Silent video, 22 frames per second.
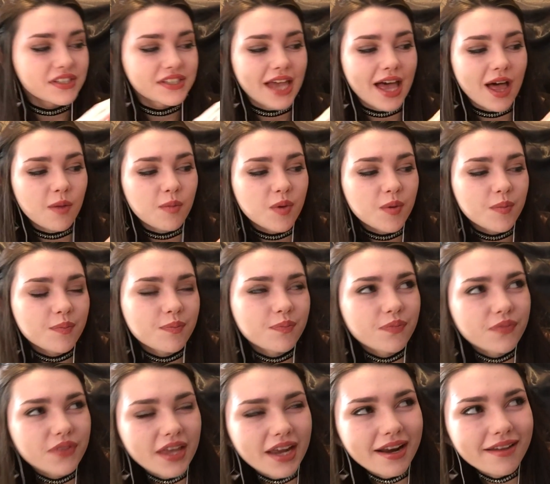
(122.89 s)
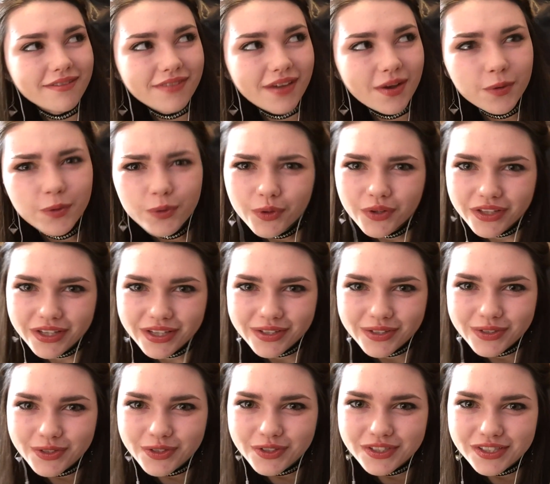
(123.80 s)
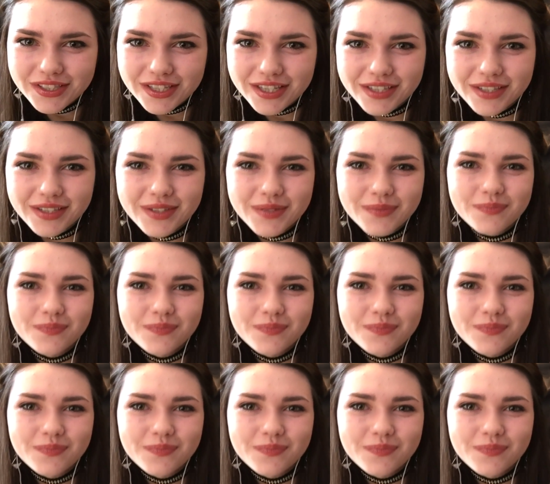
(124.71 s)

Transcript: this album that I found really interesting.